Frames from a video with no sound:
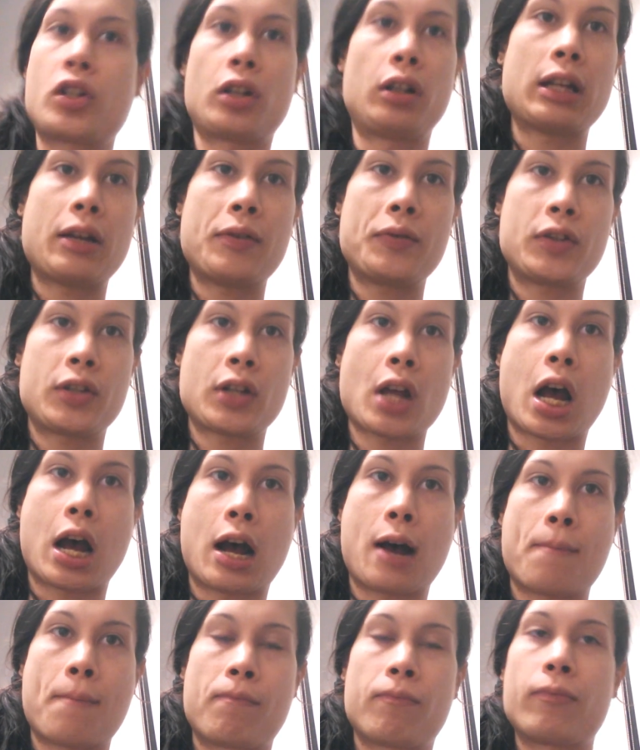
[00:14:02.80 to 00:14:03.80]
still lives
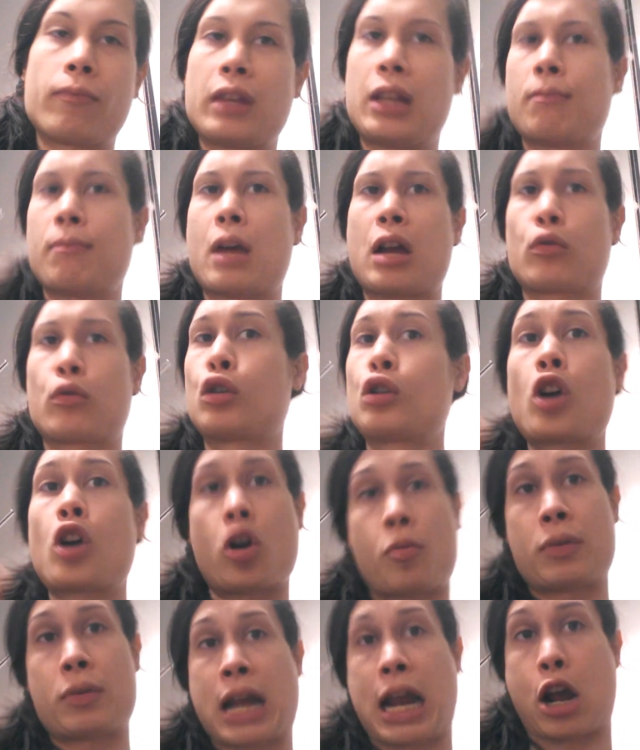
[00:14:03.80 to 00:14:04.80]
in my rural
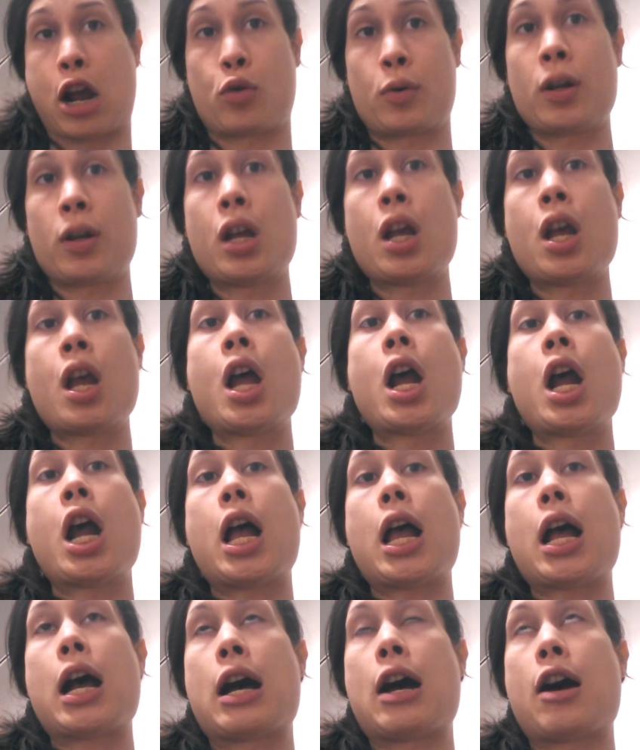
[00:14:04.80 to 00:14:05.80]
hometown,
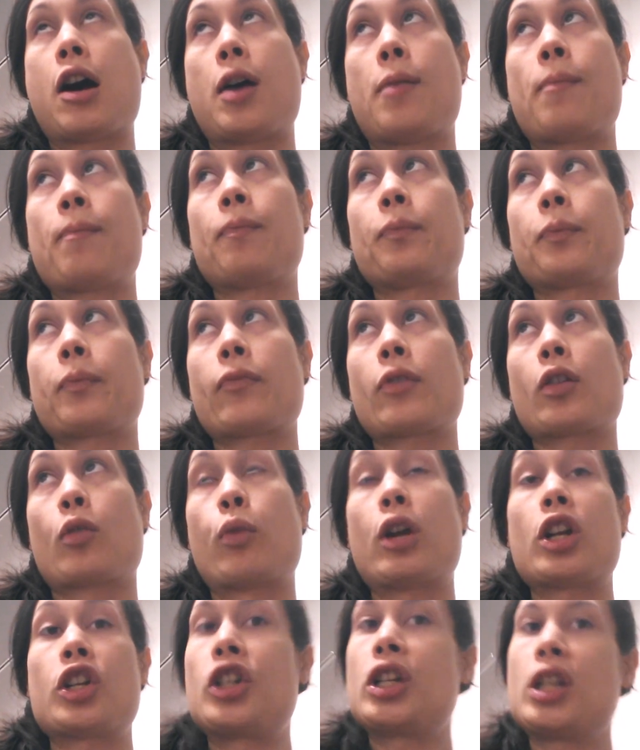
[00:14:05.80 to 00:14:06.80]

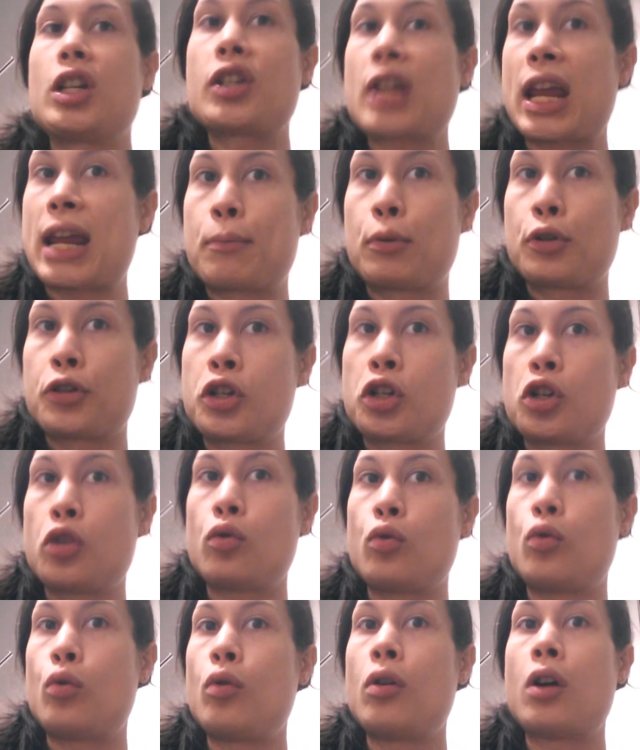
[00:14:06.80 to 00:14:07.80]
where she is able
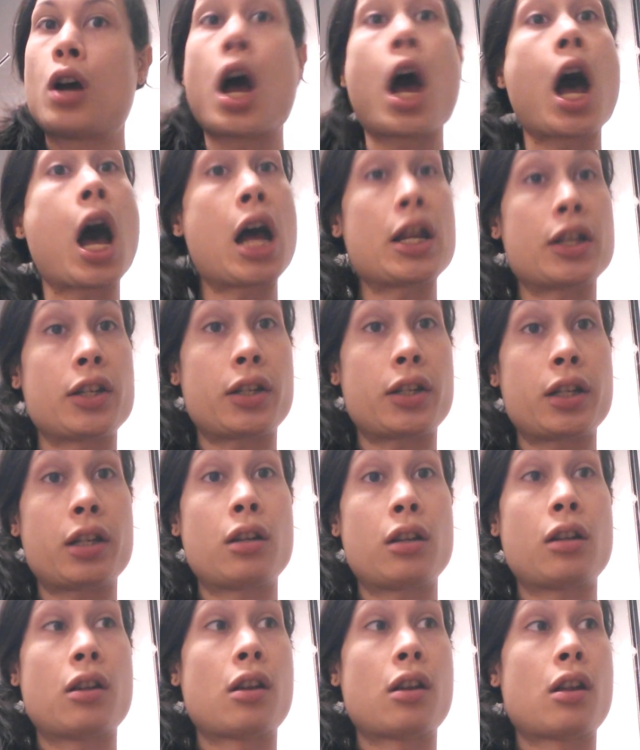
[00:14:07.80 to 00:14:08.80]
to hunt
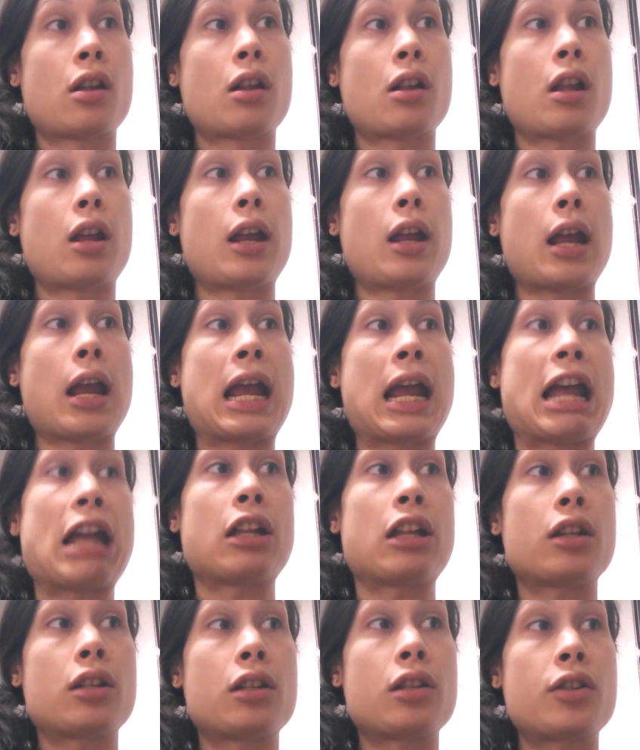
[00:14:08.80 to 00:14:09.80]

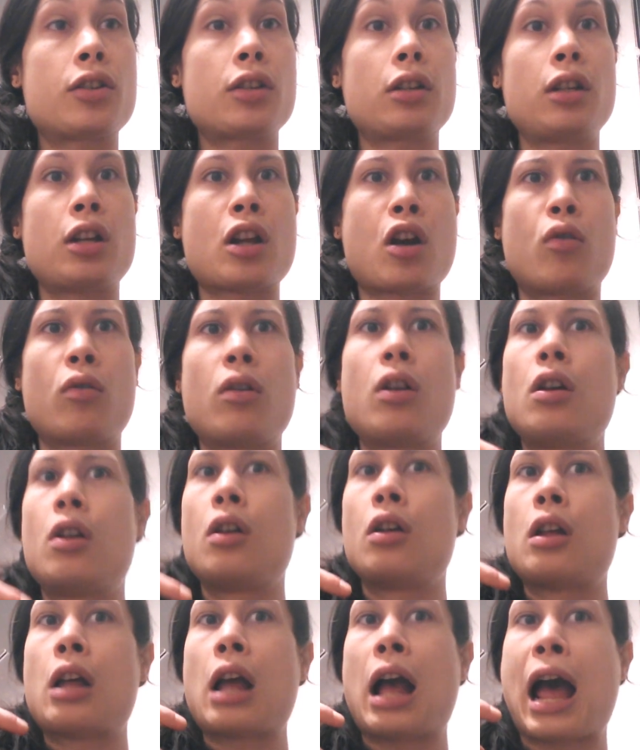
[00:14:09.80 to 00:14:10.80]
and,
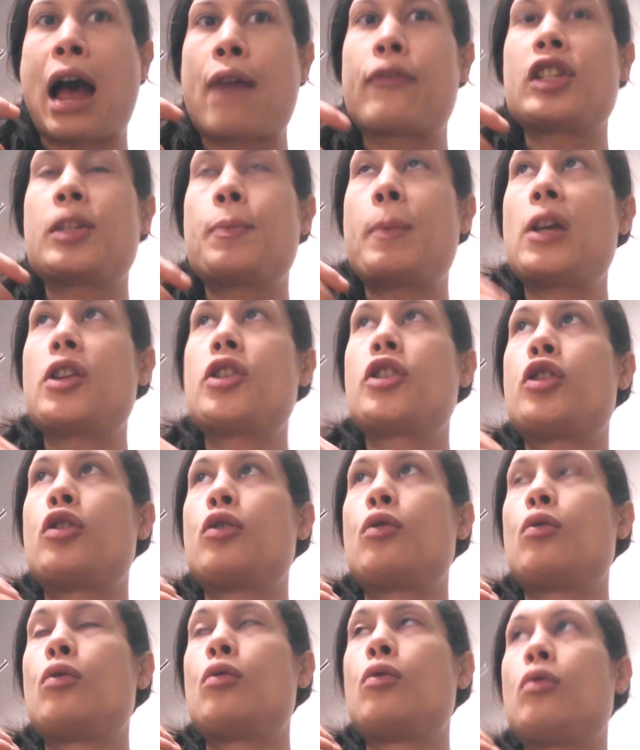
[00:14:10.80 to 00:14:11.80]
have a space
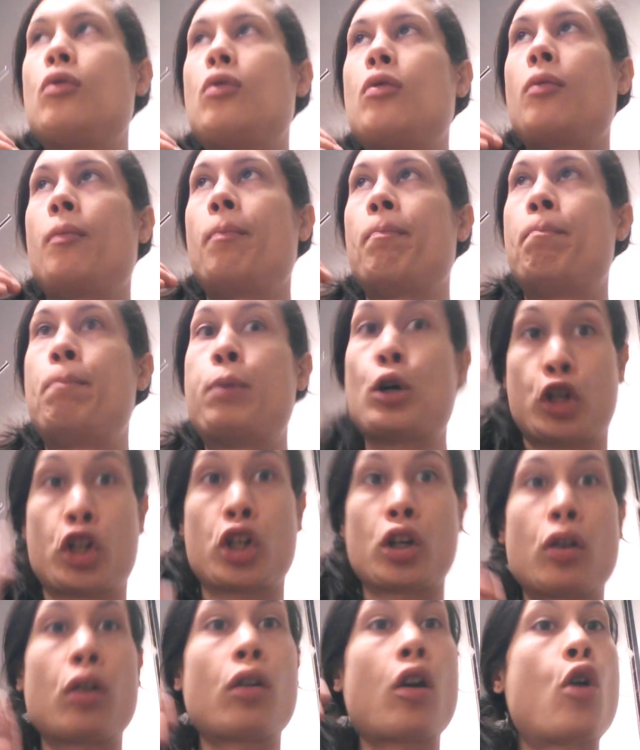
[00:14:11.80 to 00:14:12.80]
to
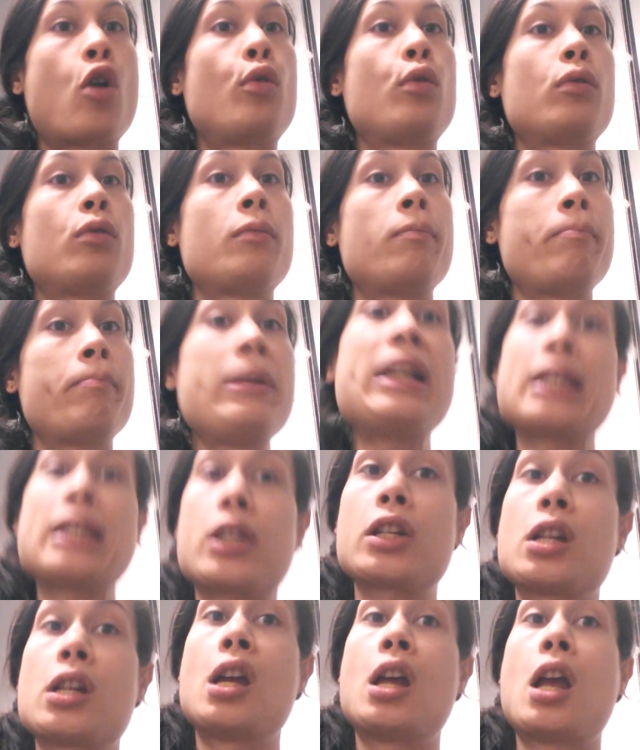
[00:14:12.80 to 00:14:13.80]
butcher her own
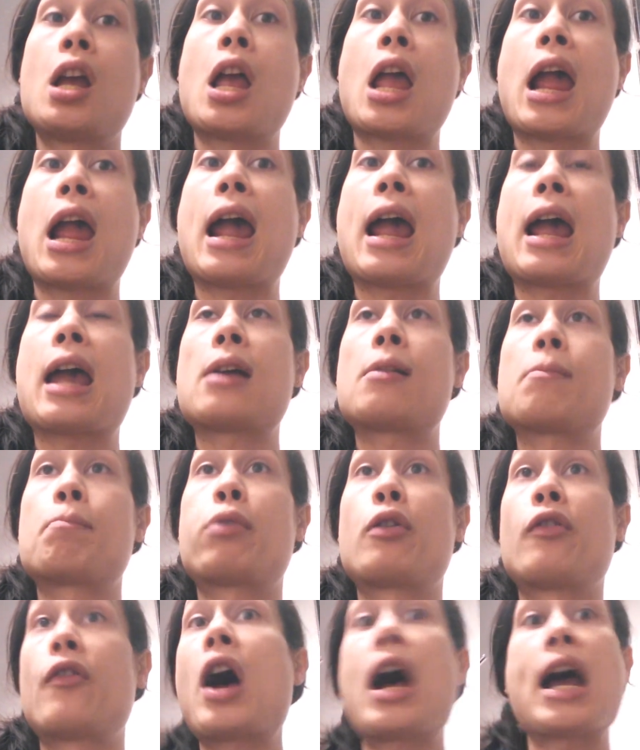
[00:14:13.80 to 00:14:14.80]
meat and
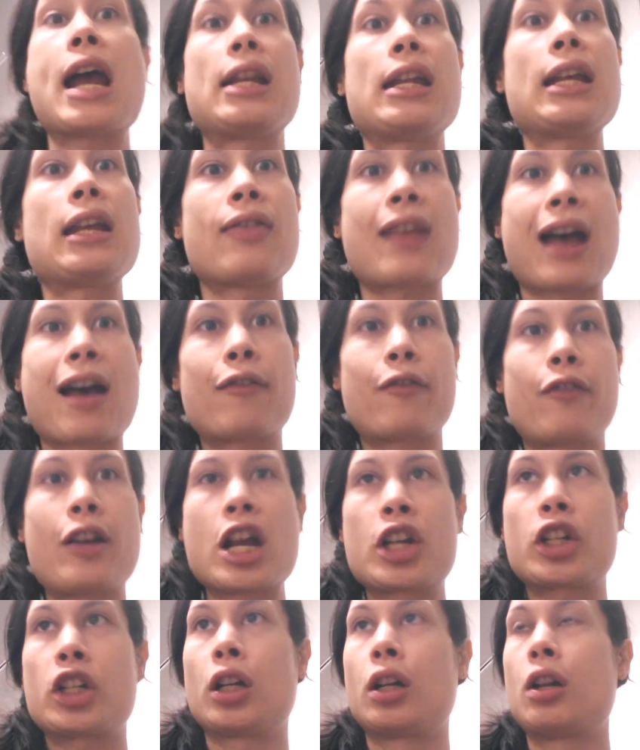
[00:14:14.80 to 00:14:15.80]
provide in that
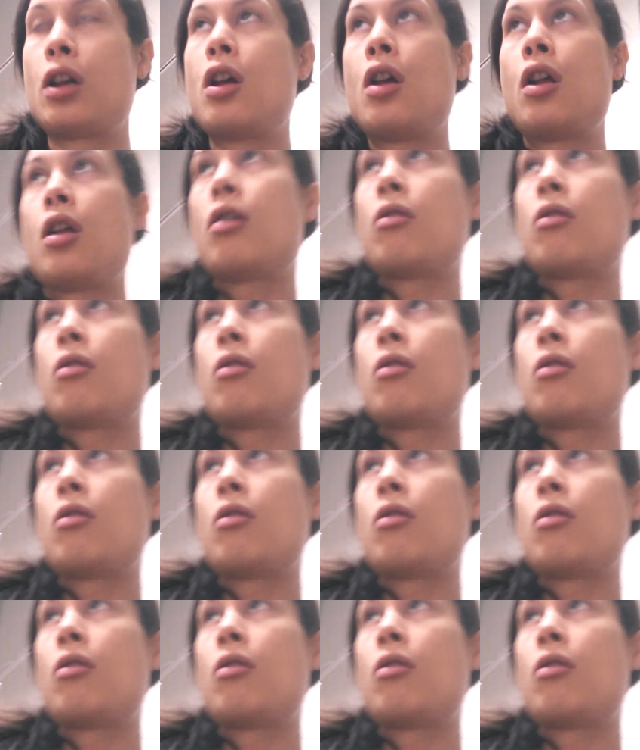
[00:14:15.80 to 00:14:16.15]
fashion.